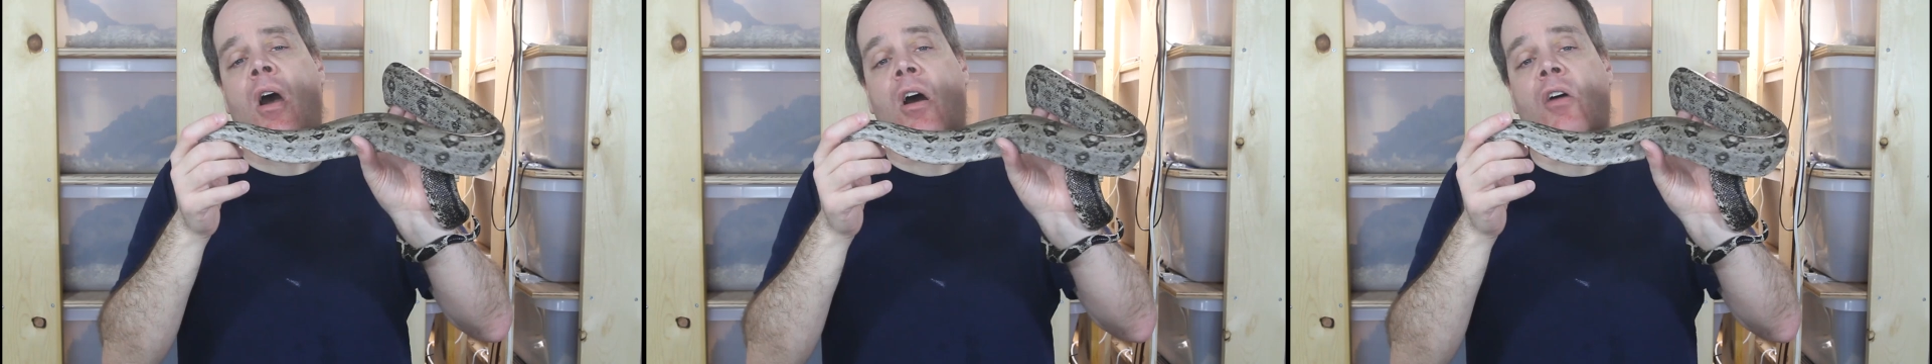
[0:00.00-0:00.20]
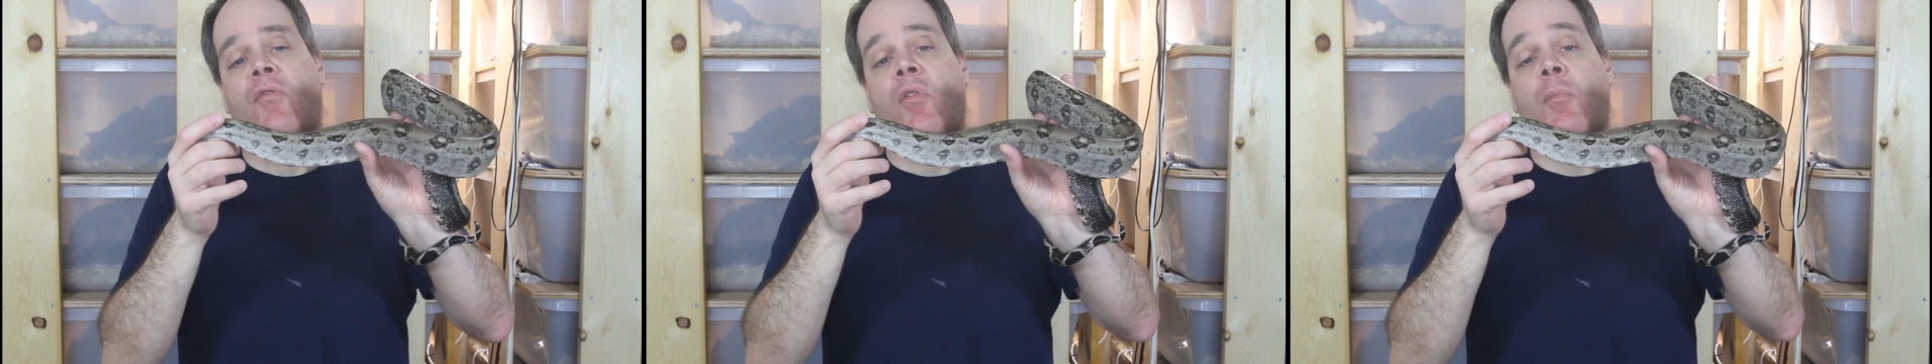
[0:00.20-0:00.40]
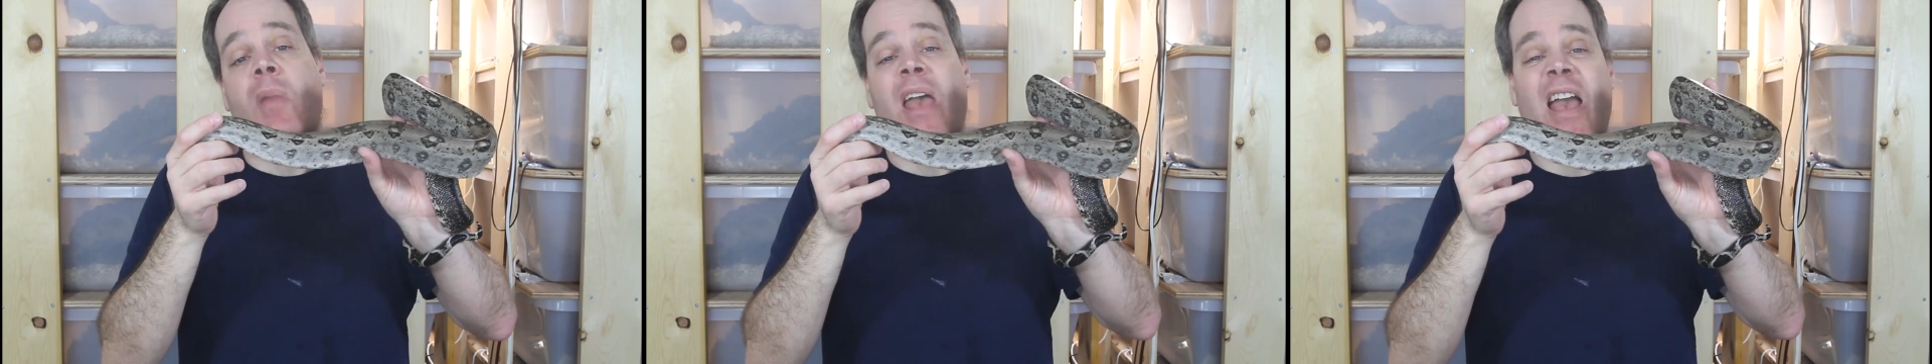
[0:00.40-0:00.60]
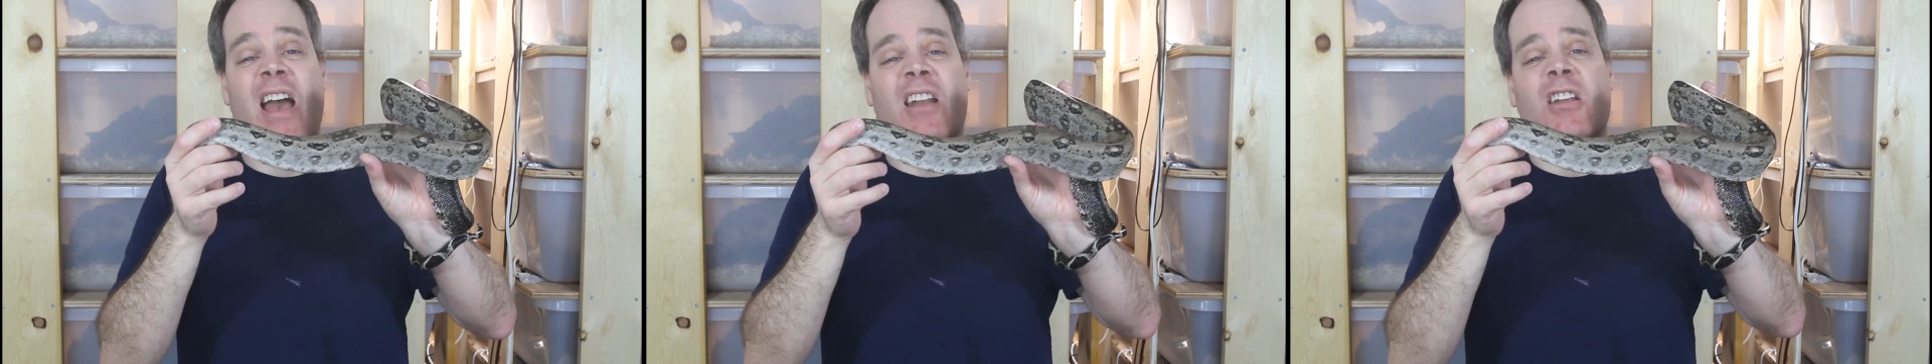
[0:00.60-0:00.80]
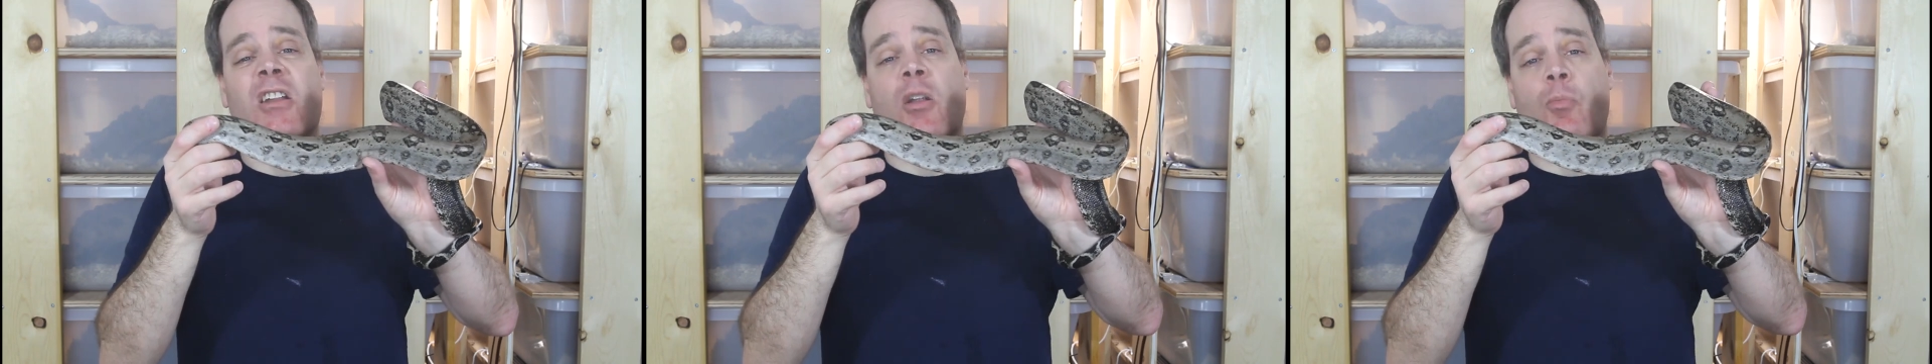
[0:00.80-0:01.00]
of a
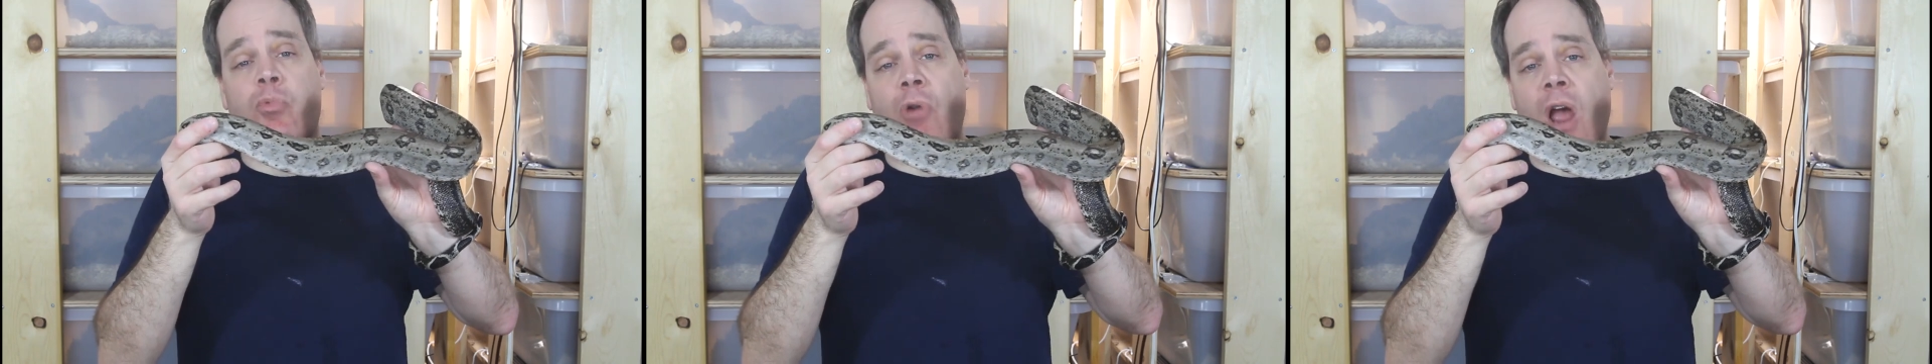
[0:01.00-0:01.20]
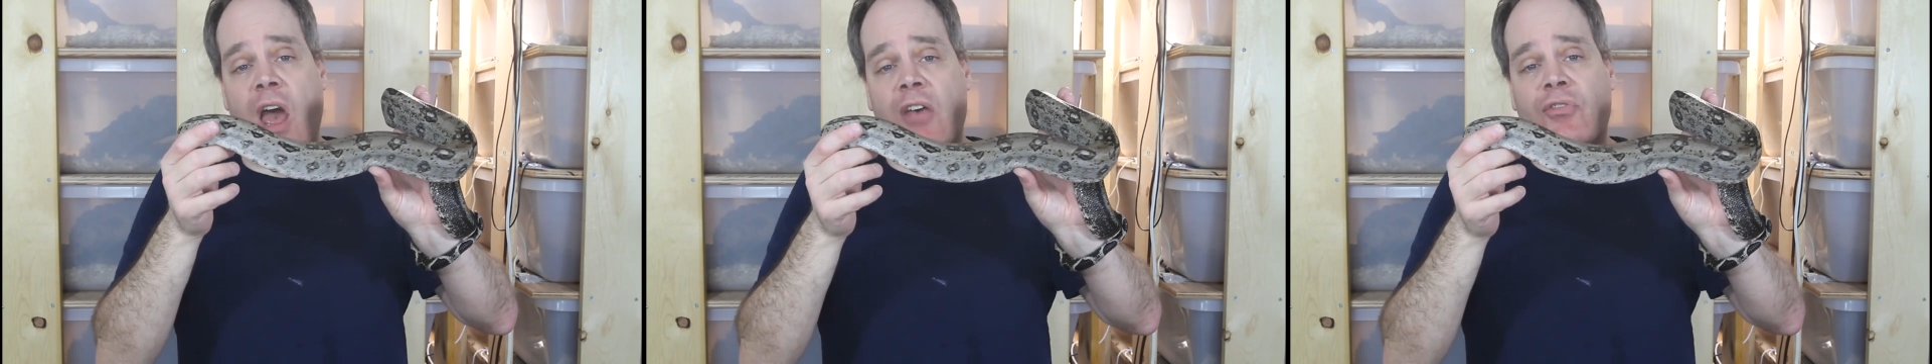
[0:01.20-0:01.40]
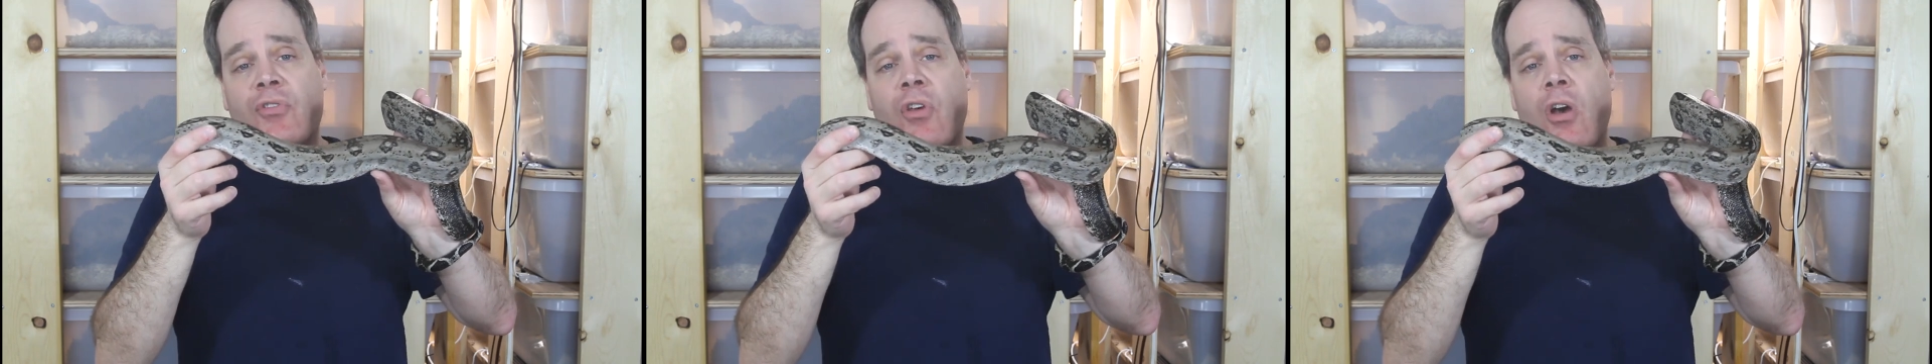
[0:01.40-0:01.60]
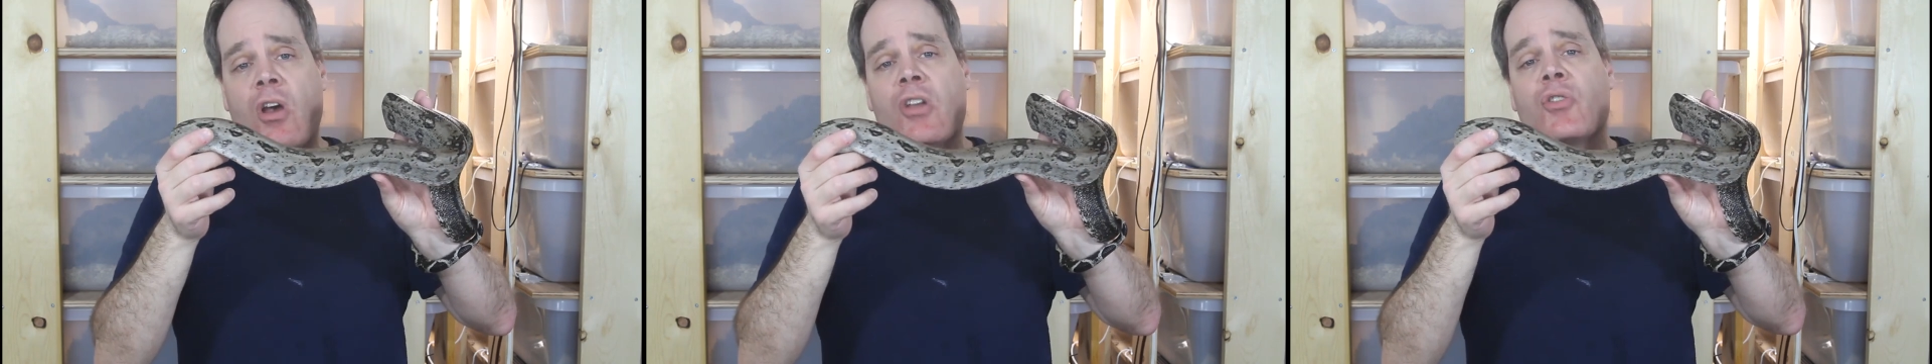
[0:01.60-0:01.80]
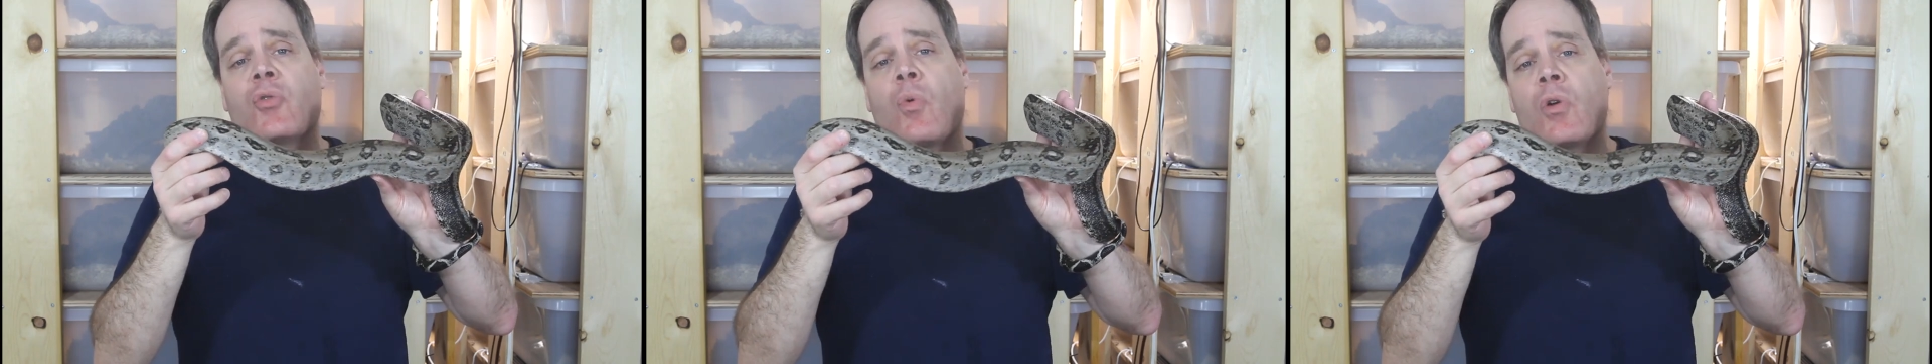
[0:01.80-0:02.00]
man in Nebraska
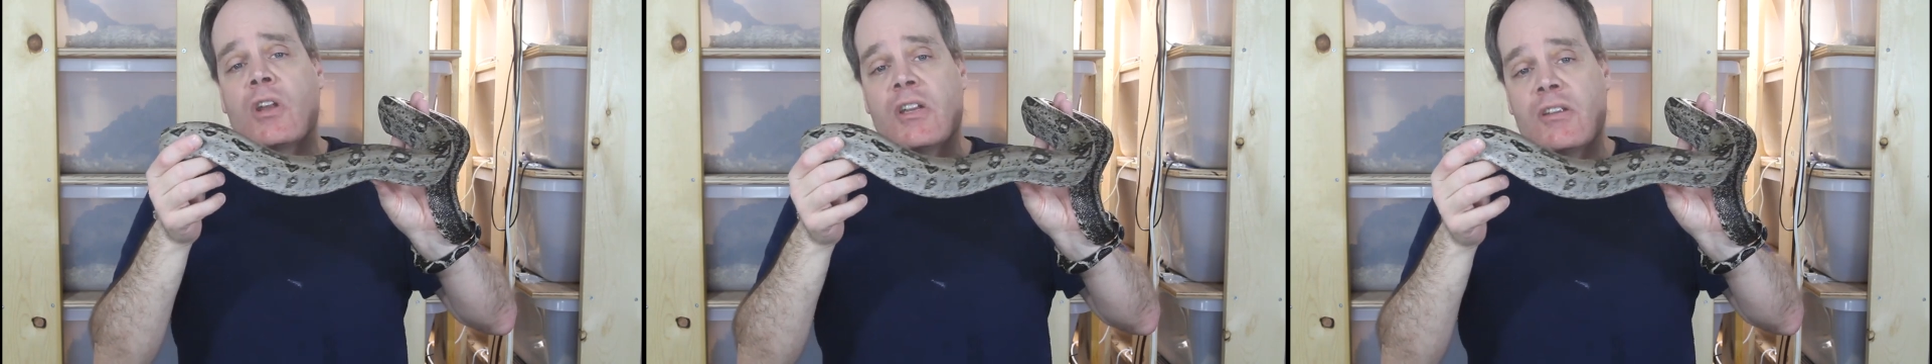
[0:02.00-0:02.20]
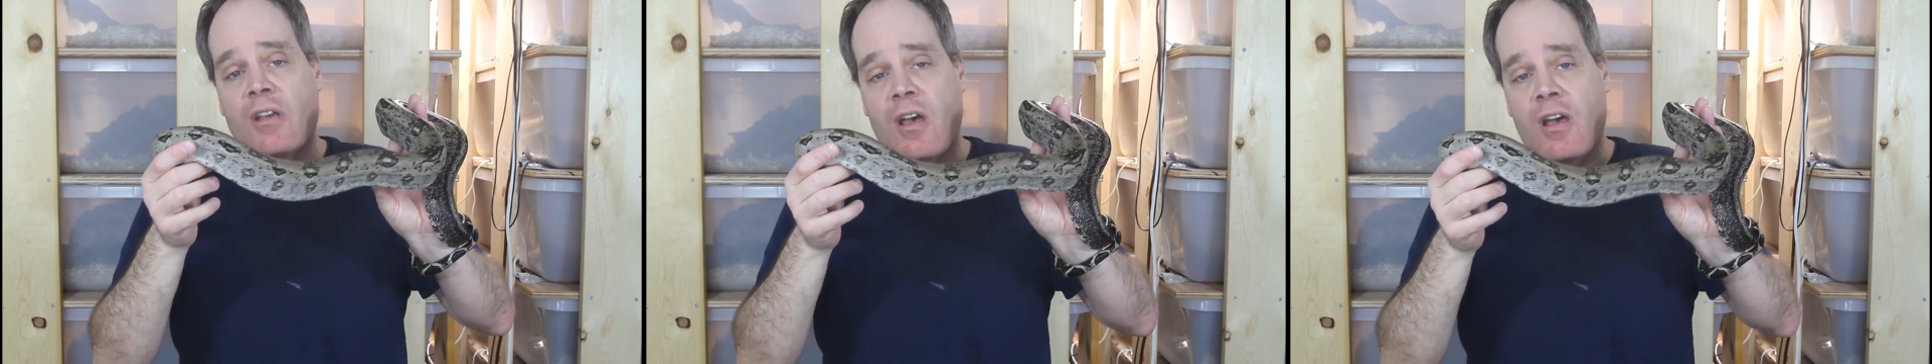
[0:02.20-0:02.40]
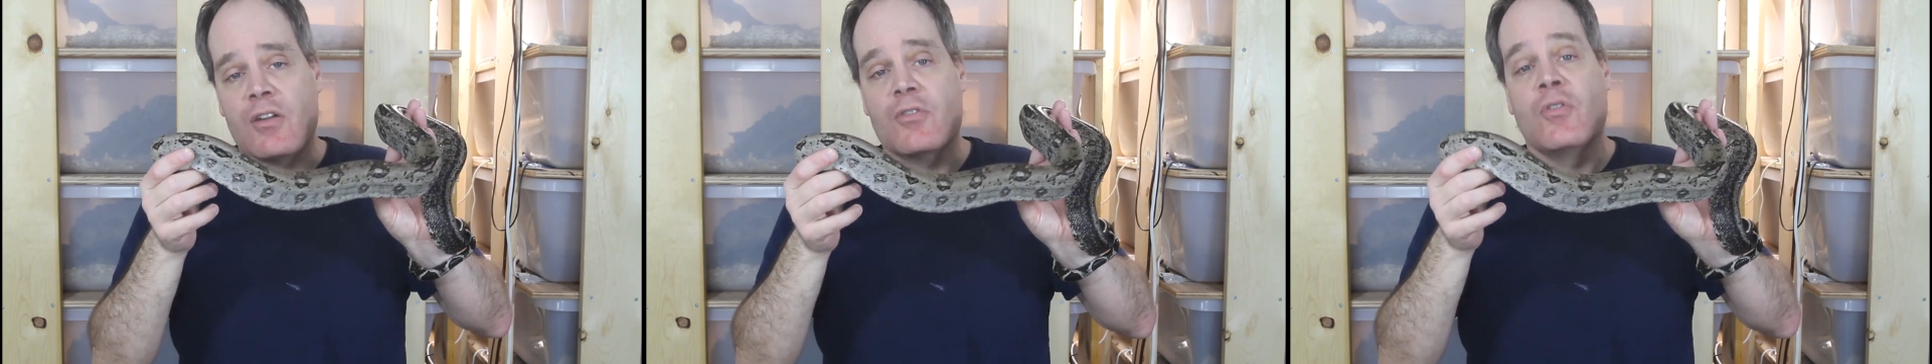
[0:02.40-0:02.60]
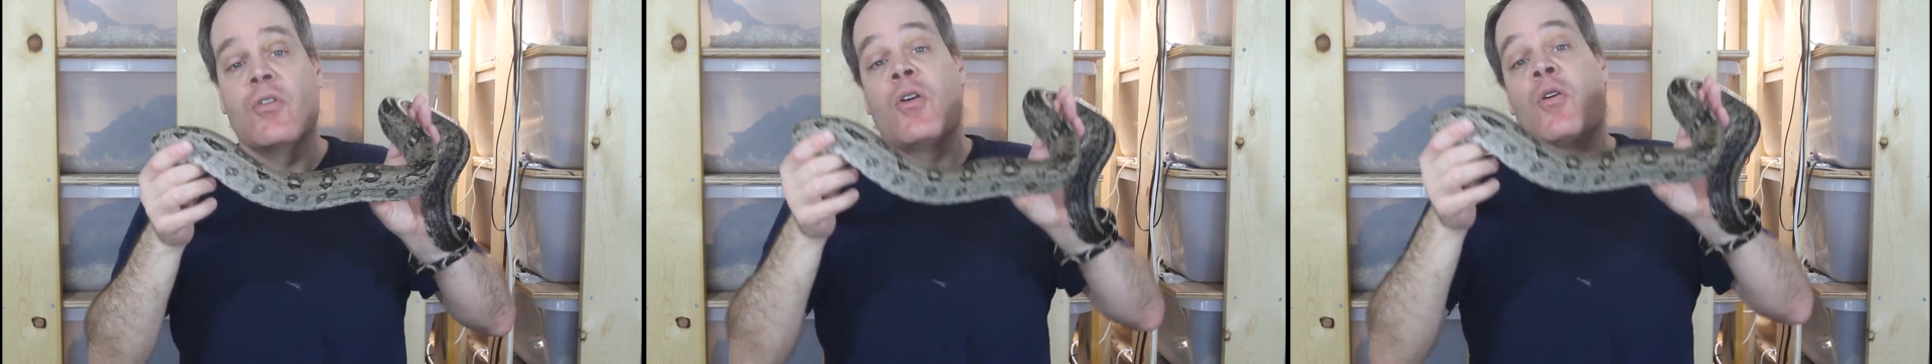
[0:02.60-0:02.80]
in 2010